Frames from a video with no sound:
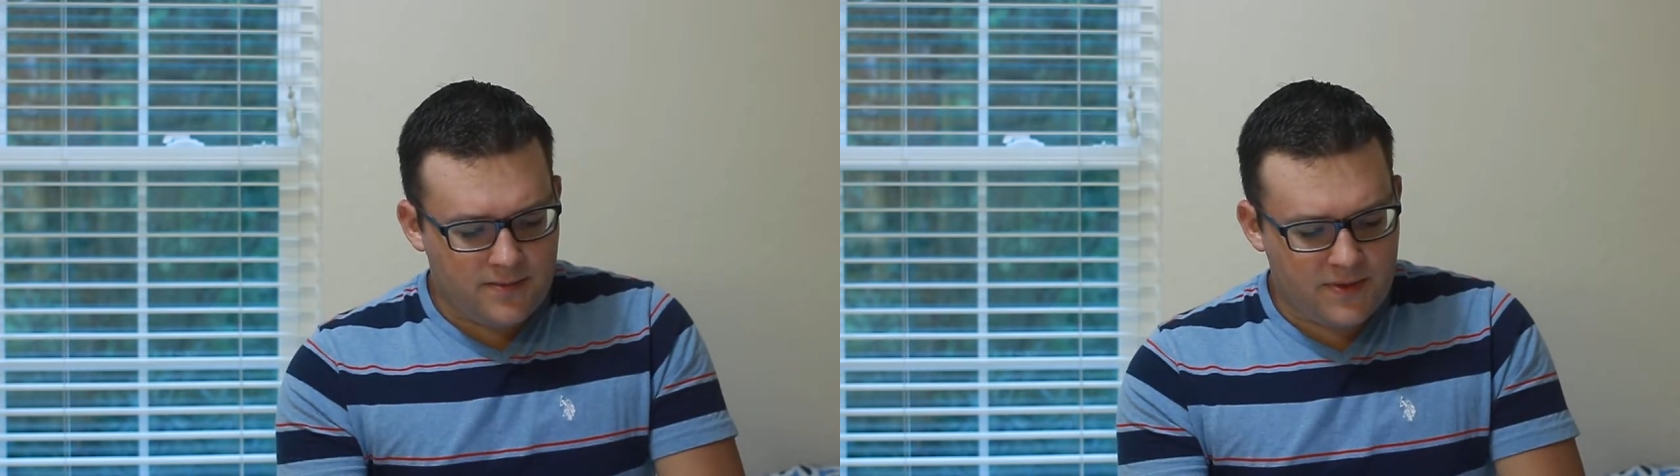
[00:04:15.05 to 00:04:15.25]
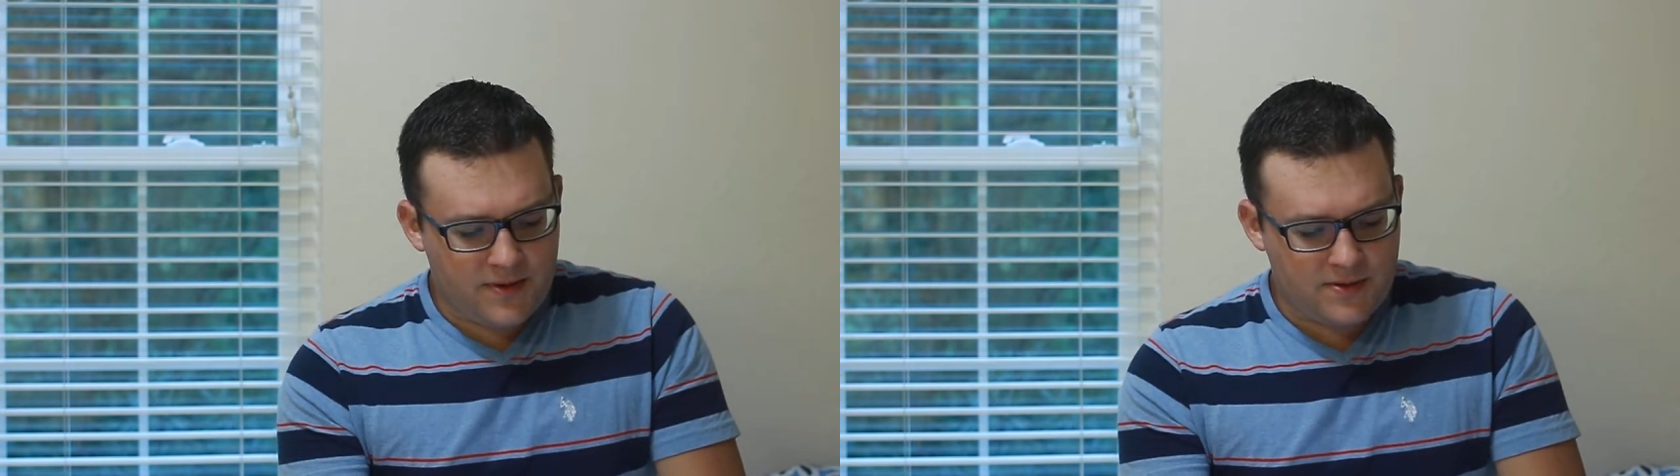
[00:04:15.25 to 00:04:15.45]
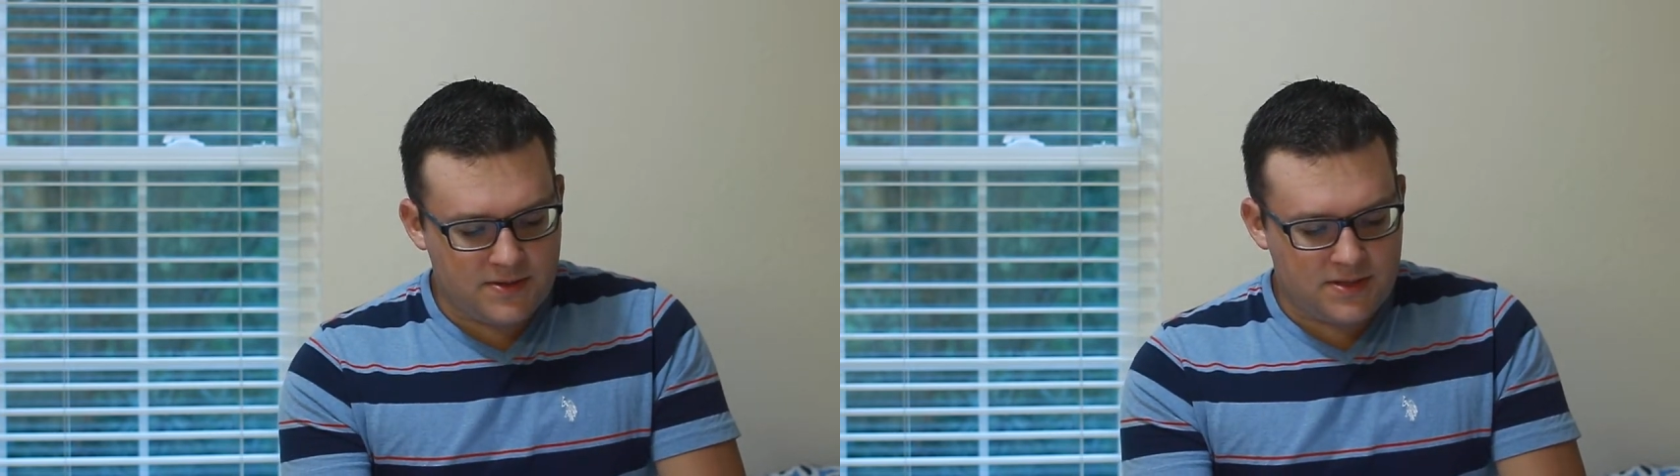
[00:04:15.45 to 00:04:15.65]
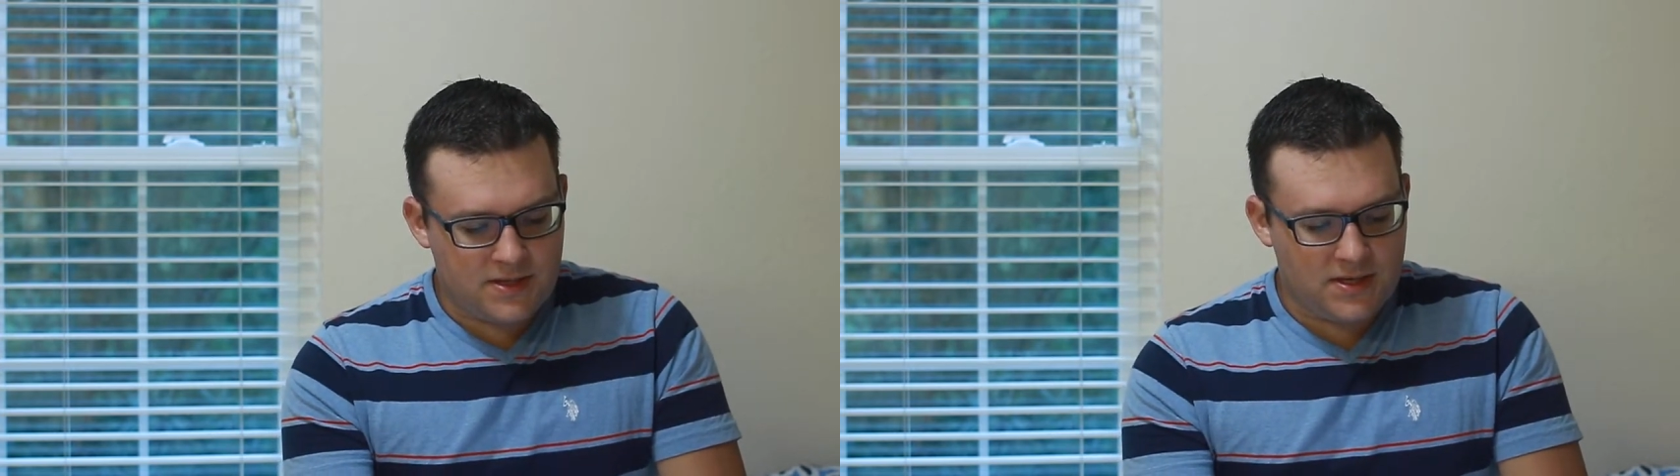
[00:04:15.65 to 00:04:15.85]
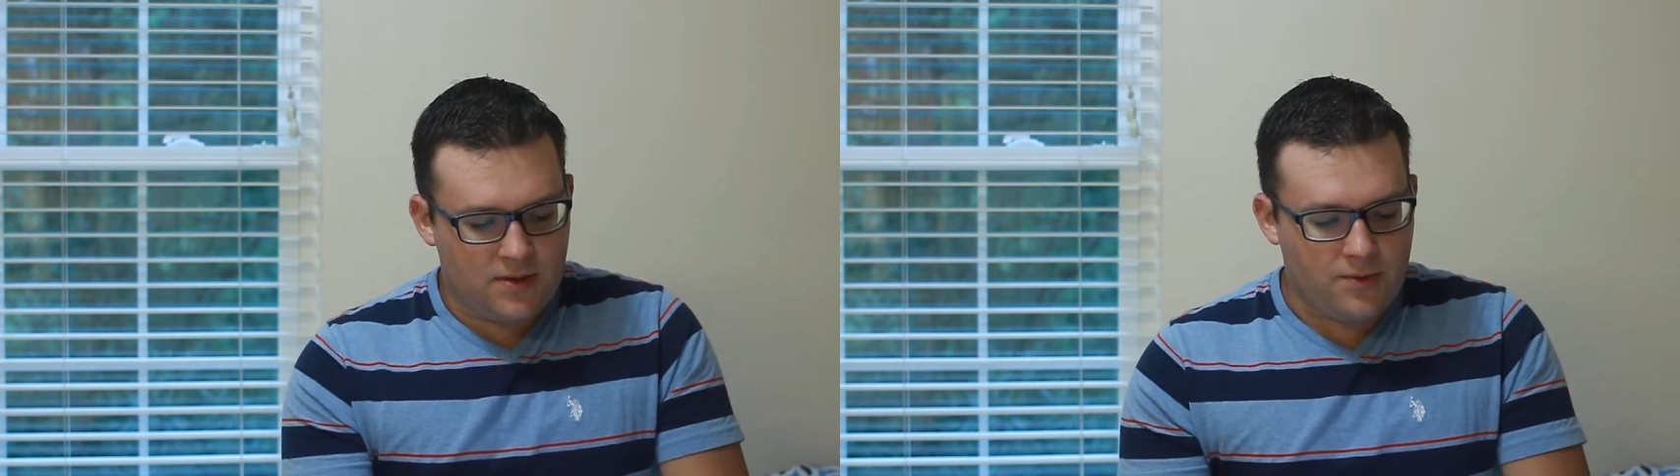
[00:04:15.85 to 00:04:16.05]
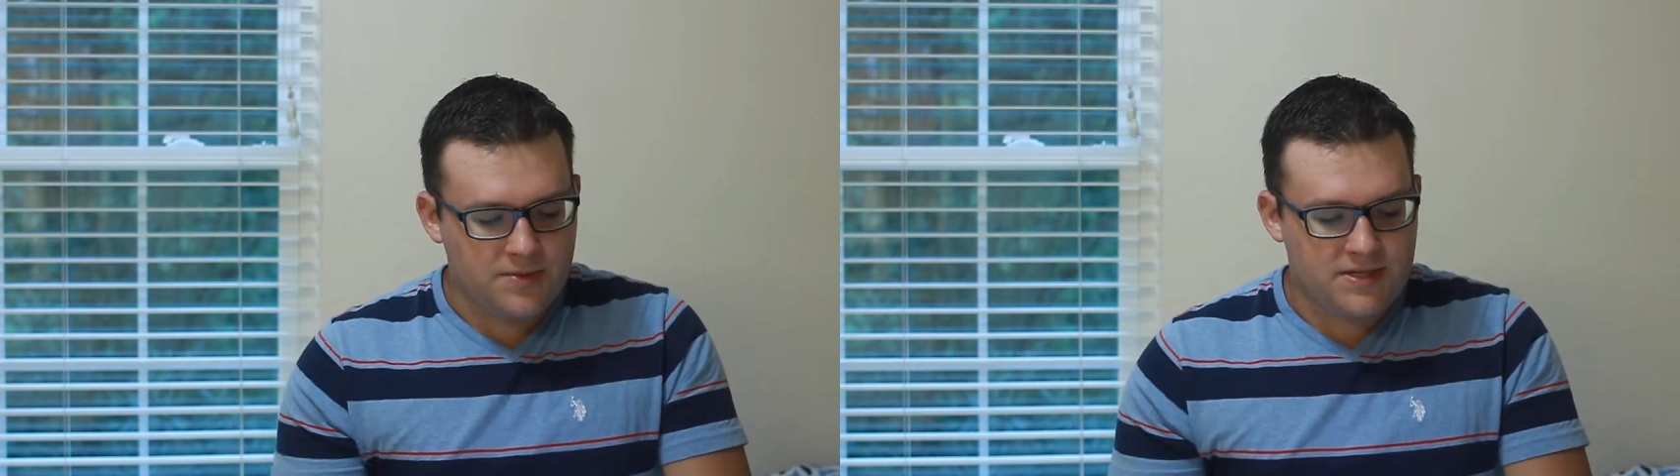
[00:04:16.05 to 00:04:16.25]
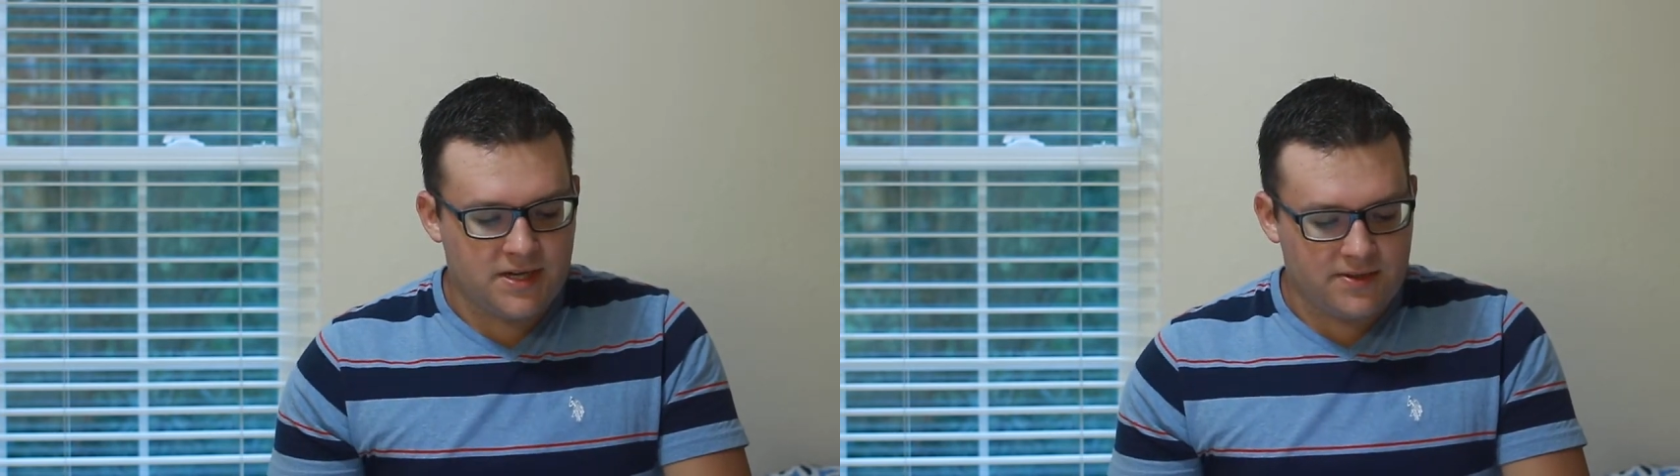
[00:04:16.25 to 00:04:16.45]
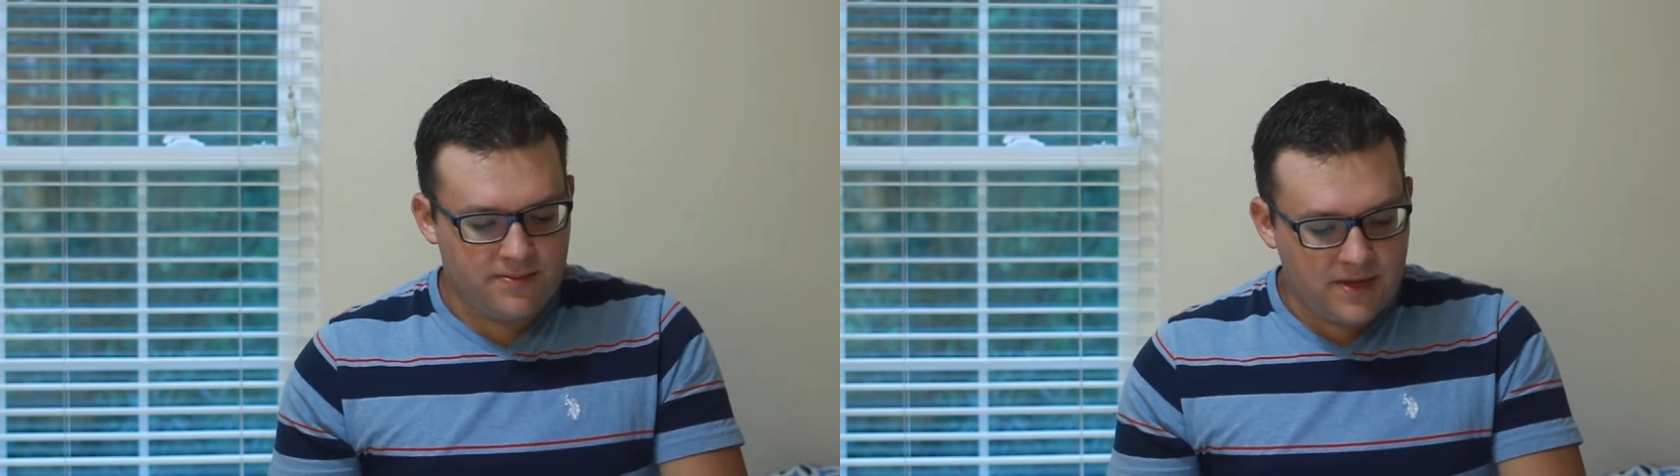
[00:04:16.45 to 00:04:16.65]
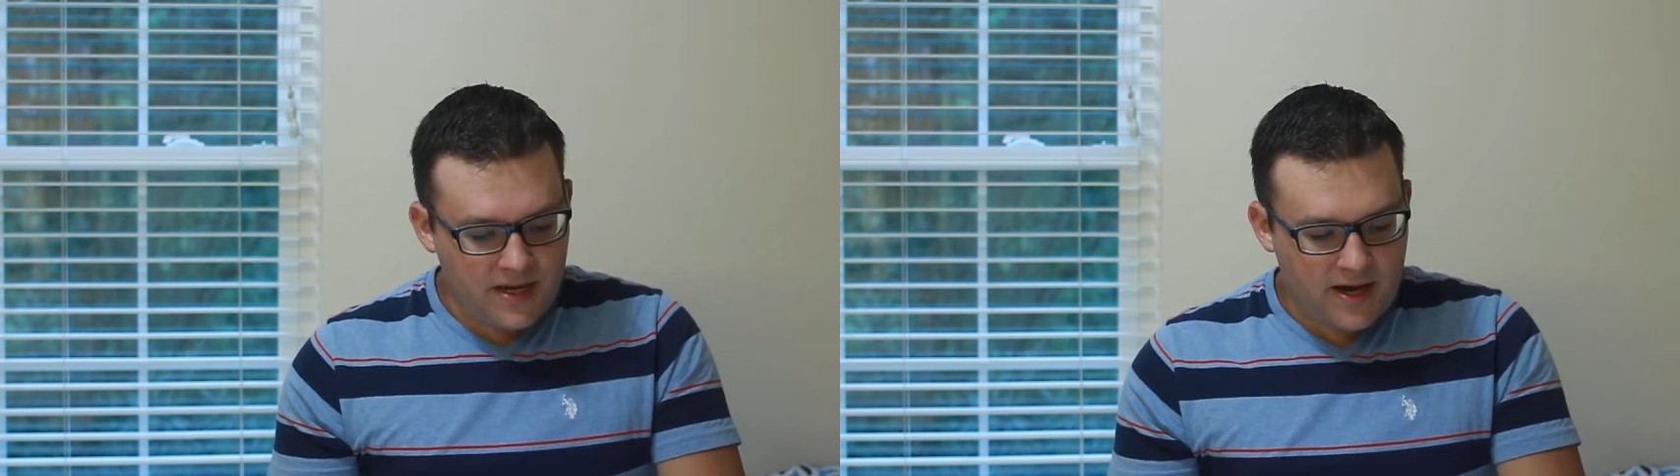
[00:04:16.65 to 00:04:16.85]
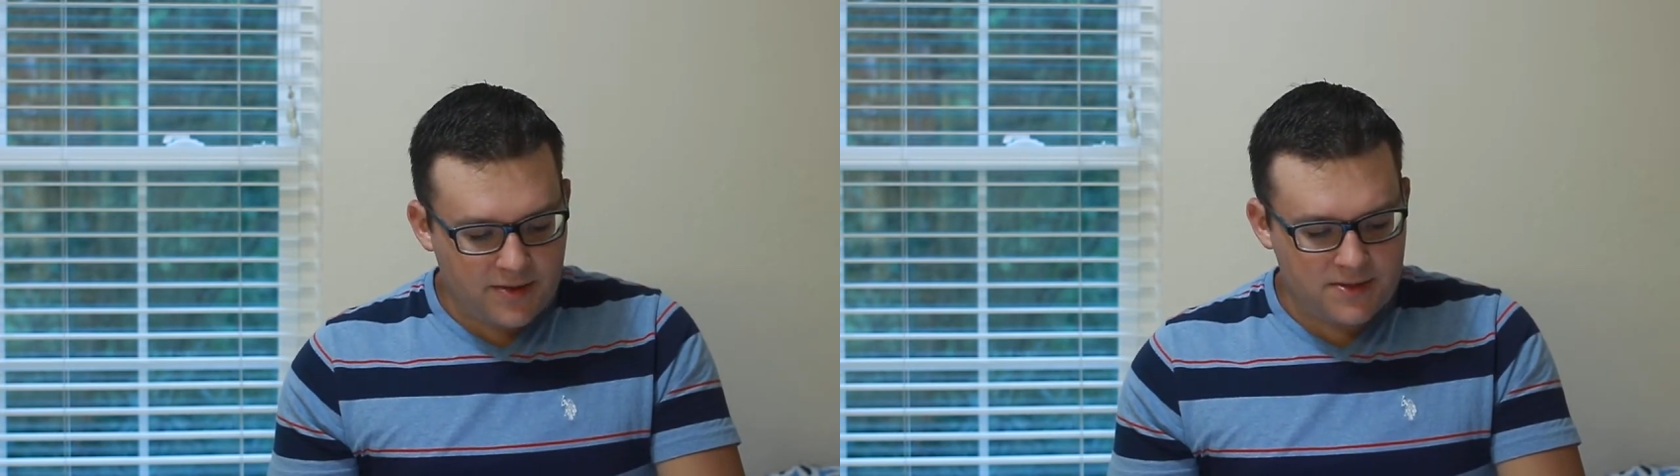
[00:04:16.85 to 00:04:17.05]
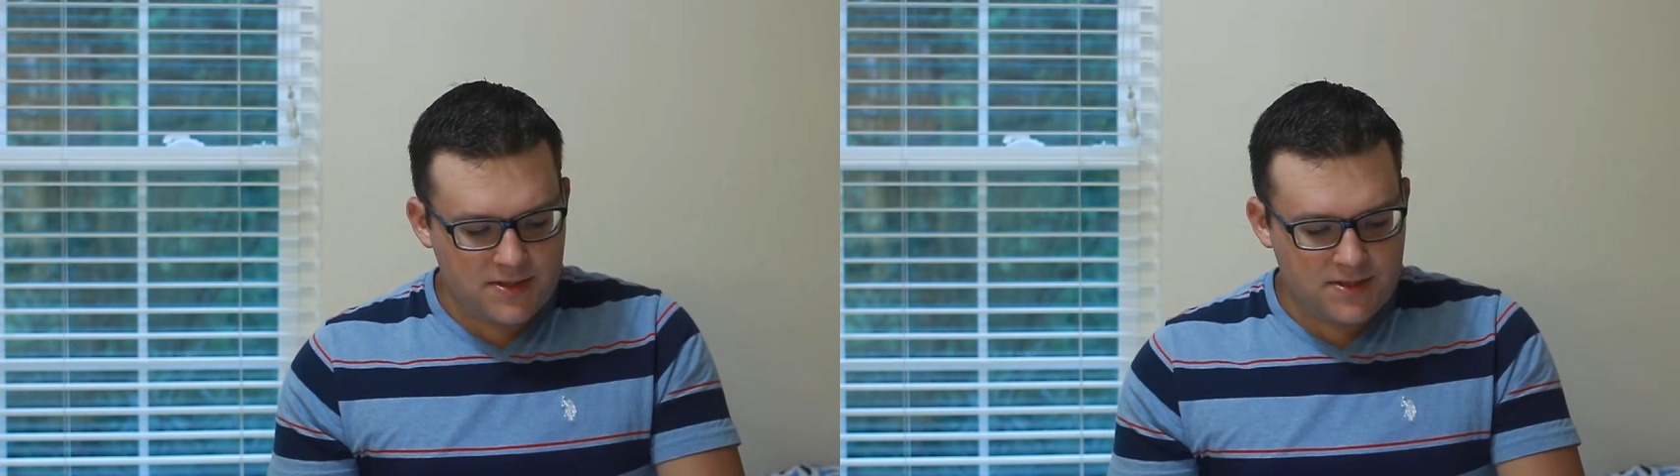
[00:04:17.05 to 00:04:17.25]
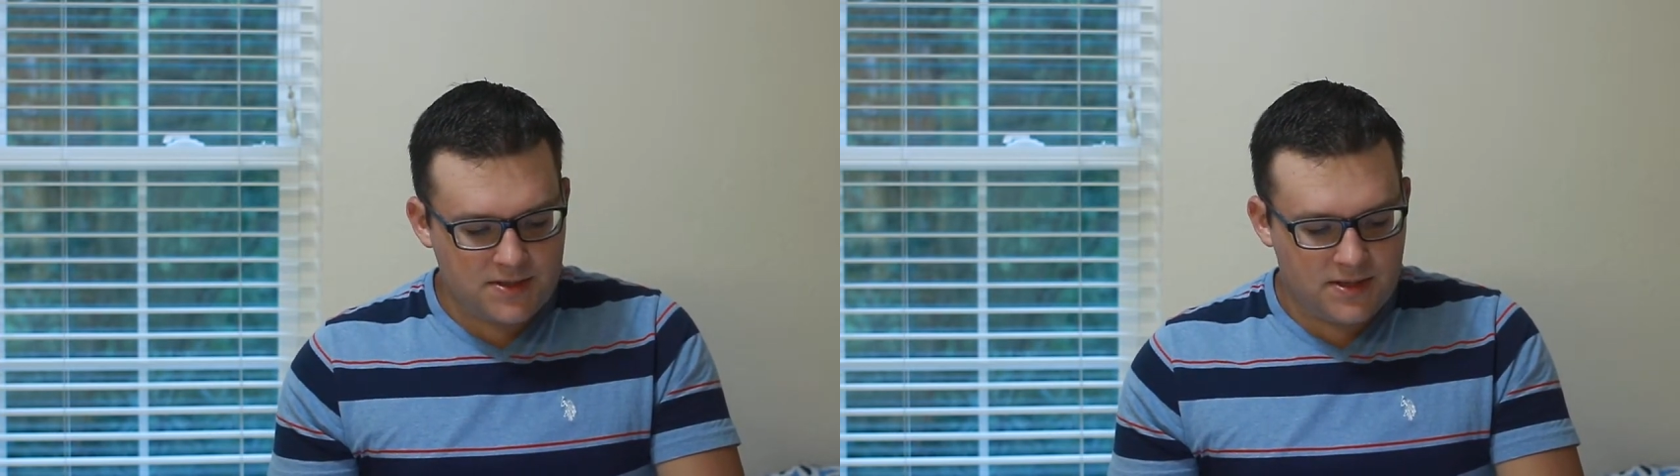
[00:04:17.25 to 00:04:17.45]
there's the Old South Meeting House,